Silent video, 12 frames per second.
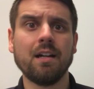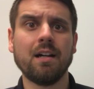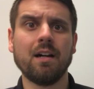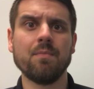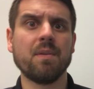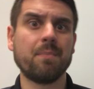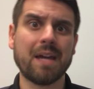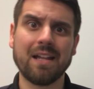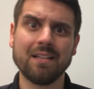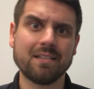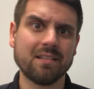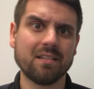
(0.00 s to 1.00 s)
Their
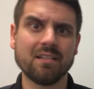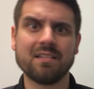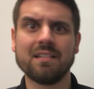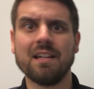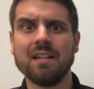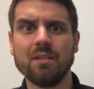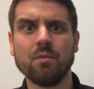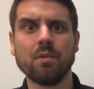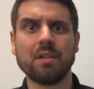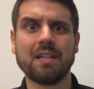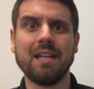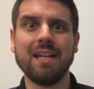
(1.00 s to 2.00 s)
balance is unsteady. We're
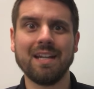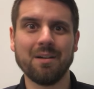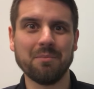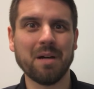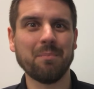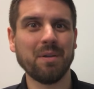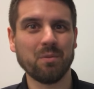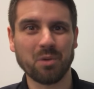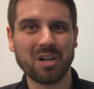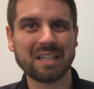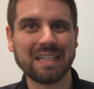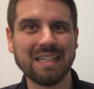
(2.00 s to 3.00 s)
getting them up and
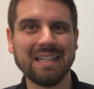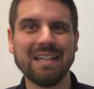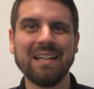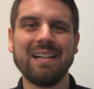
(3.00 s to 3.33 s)
walking.